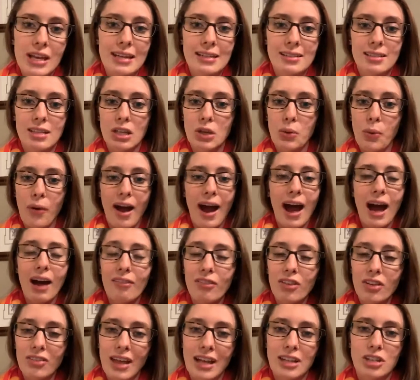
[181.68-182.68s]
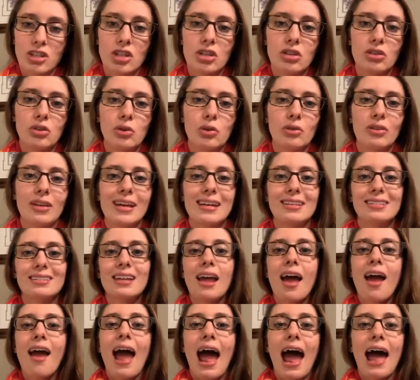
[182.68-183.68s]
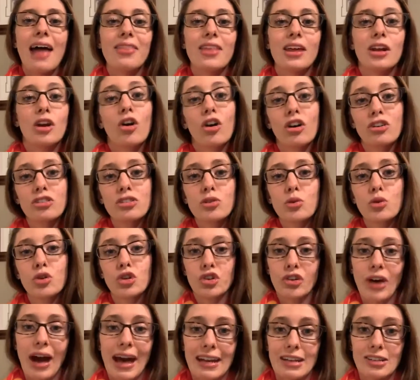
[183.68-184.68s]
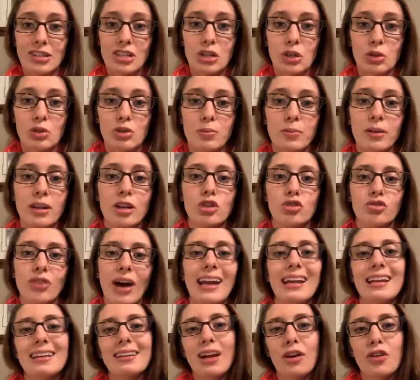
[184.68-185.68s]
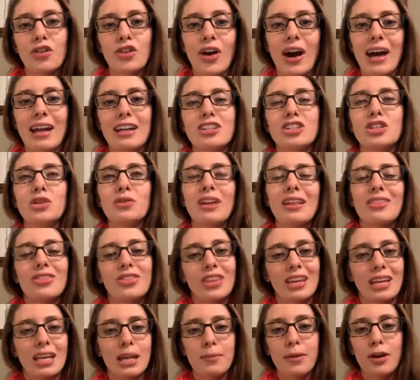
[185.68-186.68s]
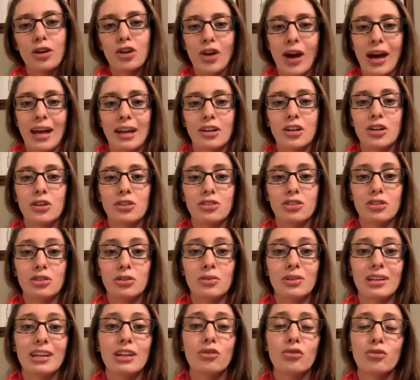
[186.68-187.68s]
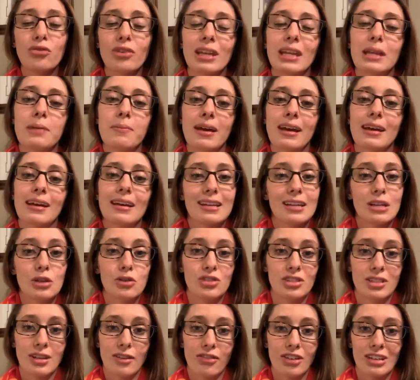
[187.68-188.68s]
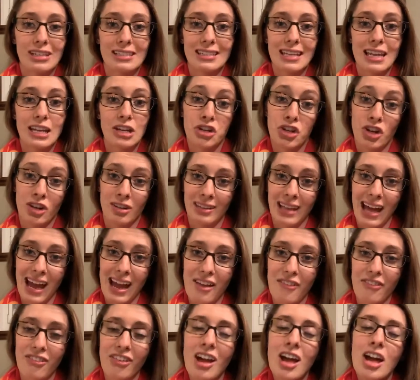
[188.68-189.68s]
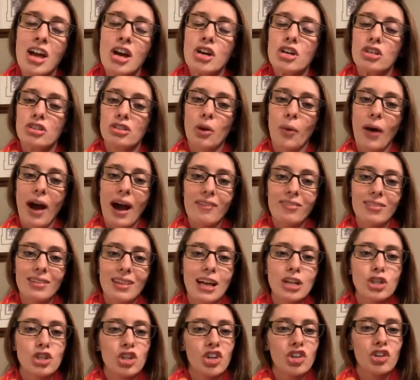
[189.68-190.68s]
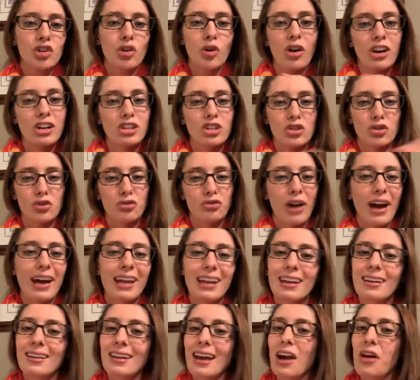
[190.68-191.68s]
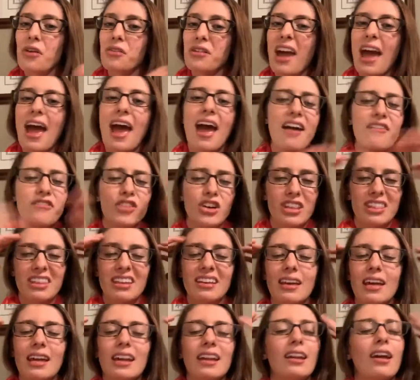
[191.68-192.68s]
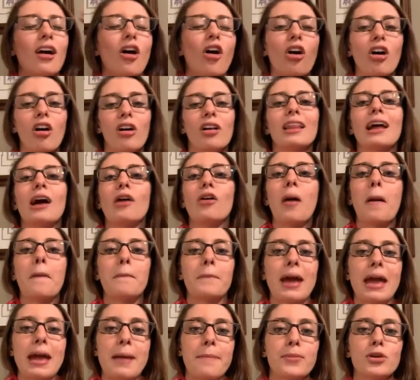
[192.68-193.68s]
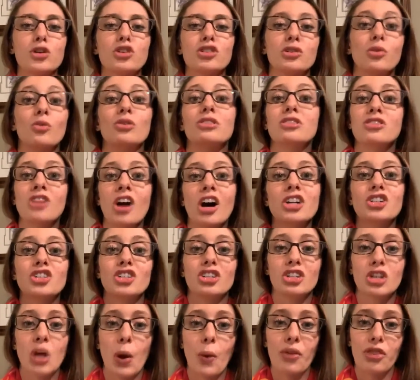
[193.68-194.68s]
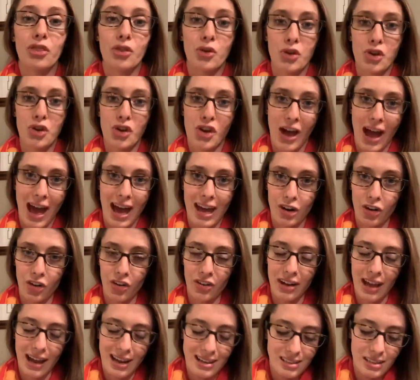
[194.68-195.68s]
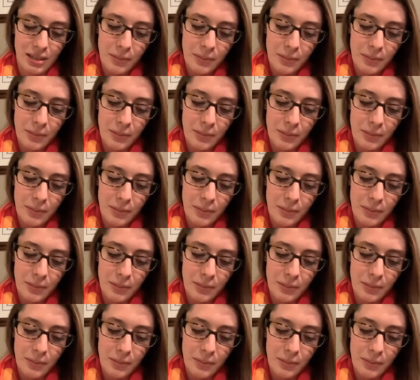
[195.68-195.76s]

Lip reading: that you have on that to-do list, and then also gratitude, because writing down gratitude and thinking about gratitude can really make a huge difference in your life. So having that journal and just writing down everything, getting it all out on paper so it's not just going through your head all night.